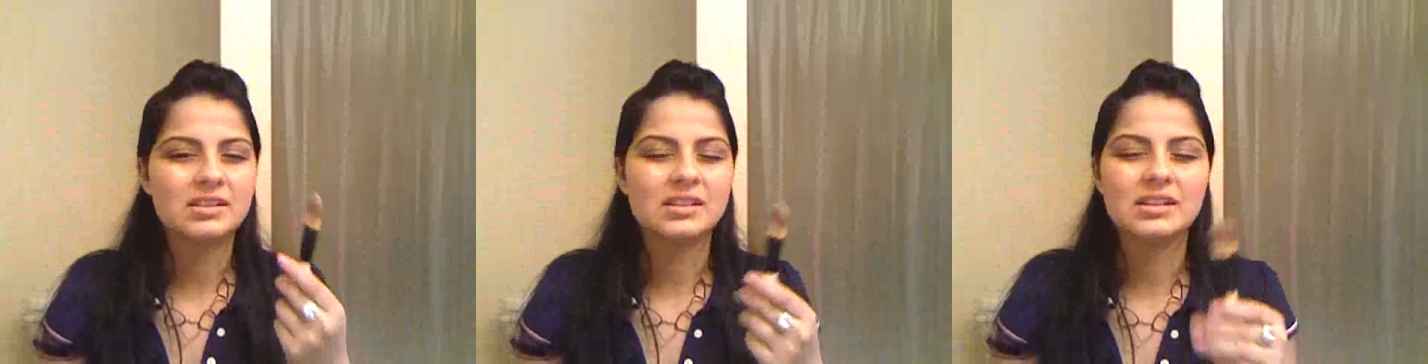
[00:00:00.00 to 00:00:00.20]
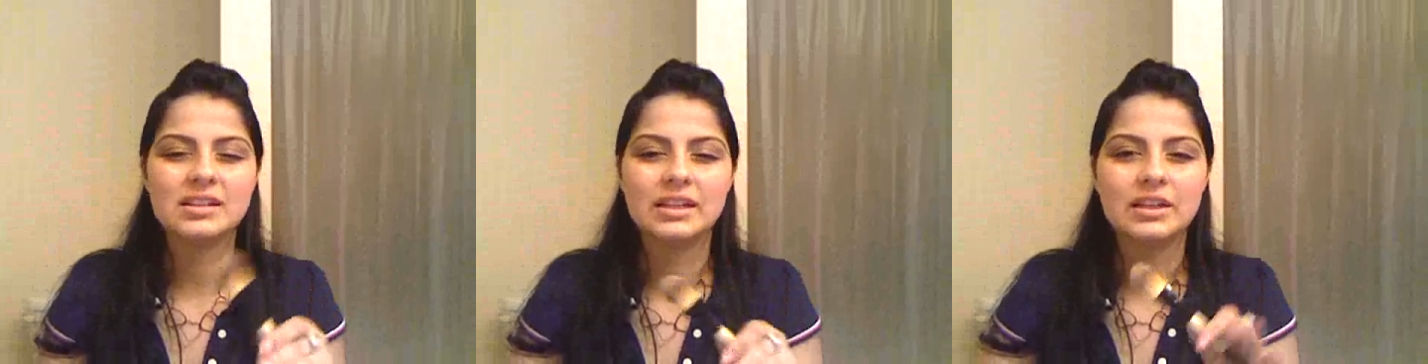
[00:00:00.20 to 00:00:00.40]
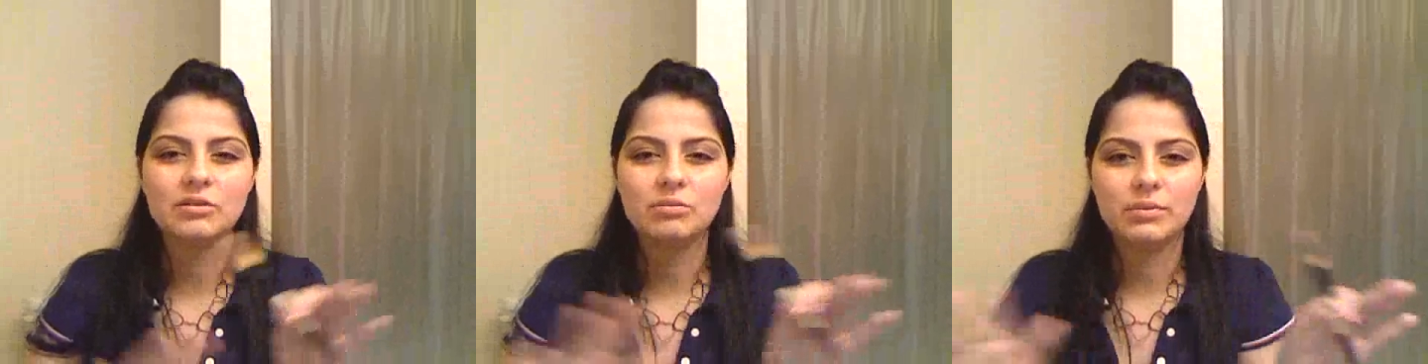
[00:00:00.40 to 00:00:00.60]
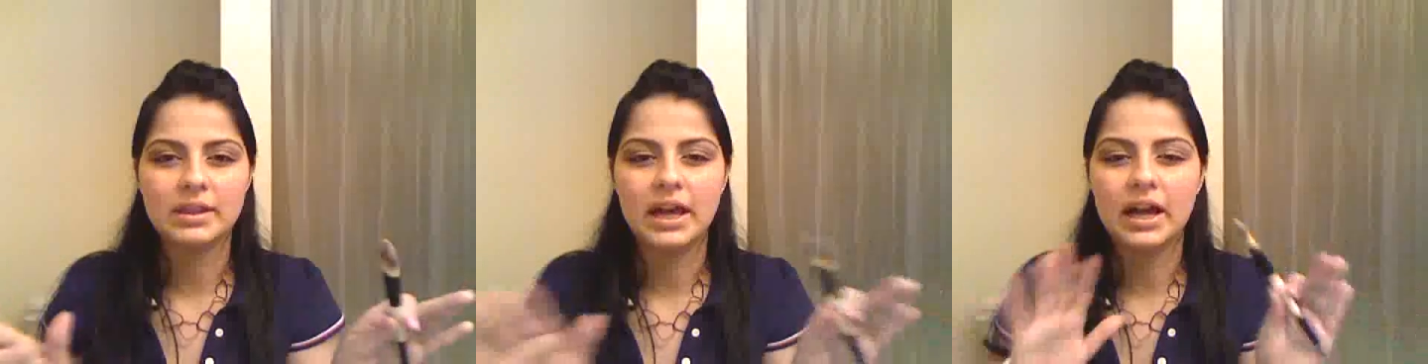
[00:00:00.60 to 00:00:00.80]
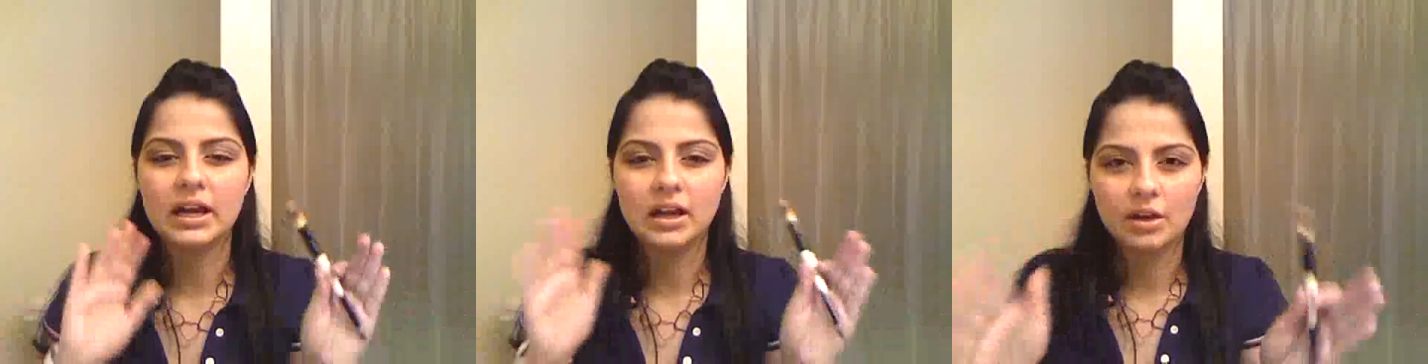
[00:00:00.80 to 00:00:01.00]
doesn't give me
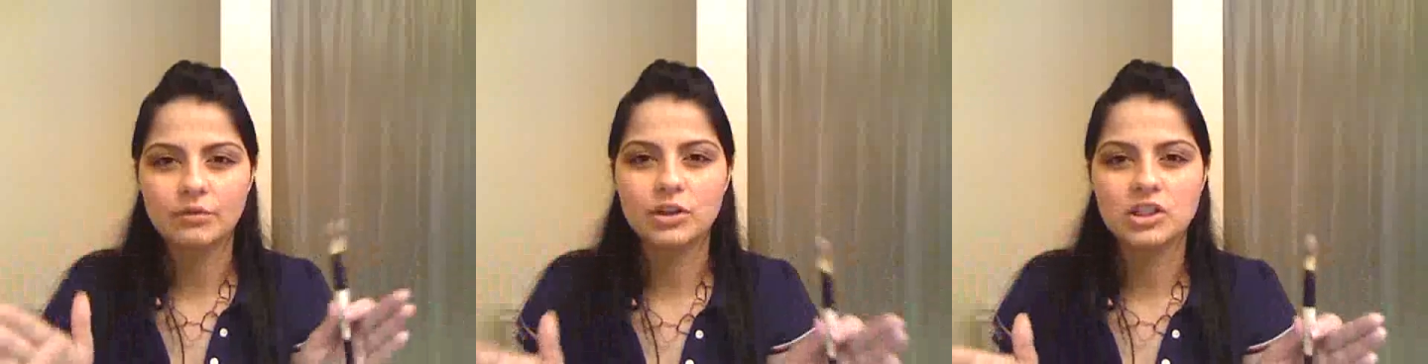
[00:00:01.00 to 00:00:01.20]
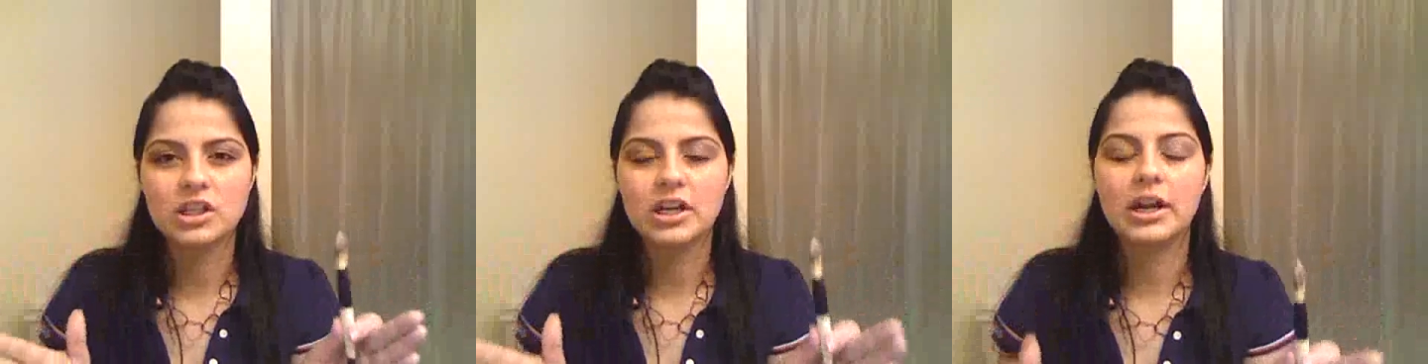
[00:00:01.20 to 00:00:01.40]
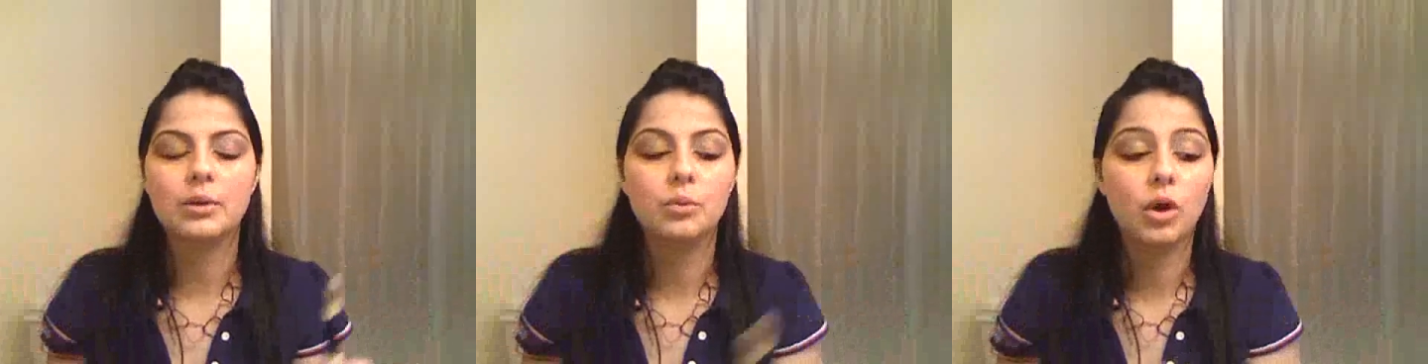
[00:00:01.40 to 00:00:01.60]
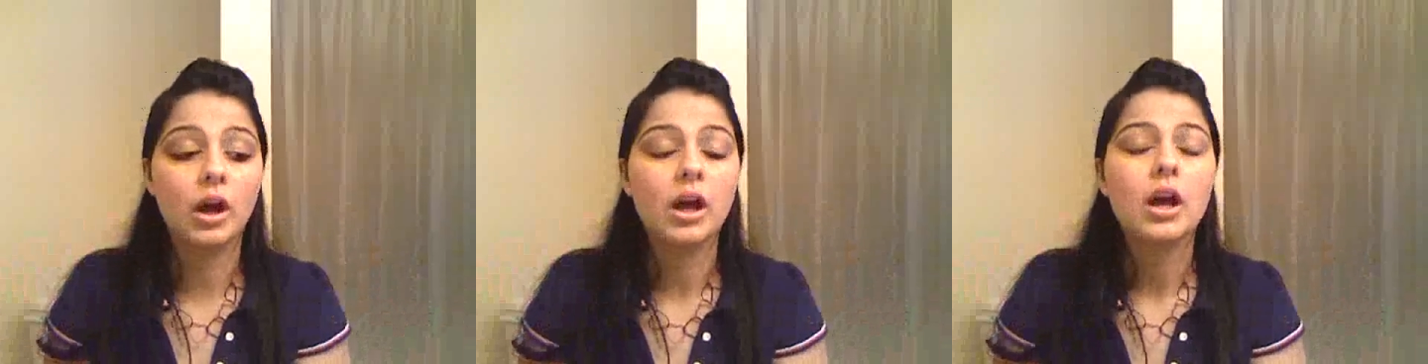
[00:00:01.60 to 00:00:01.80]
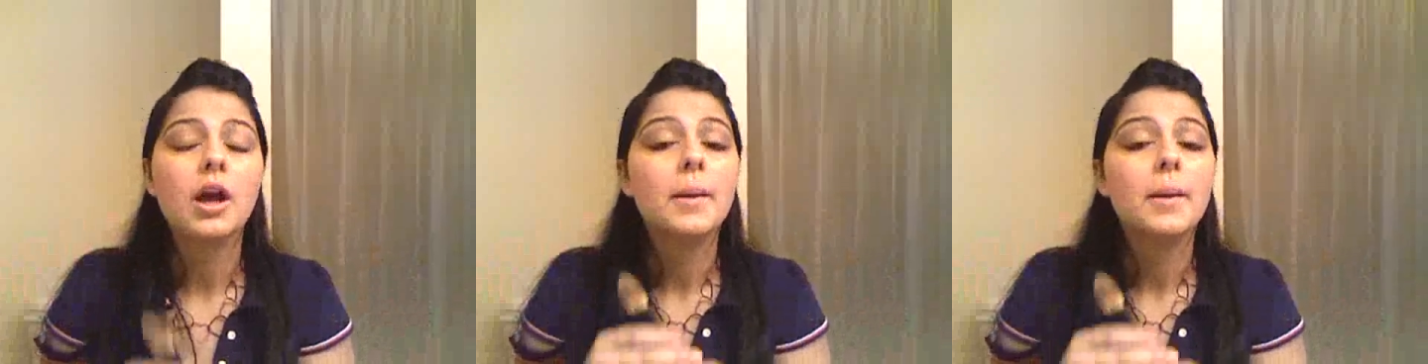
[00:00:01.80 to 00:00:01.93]
that coverage that I want.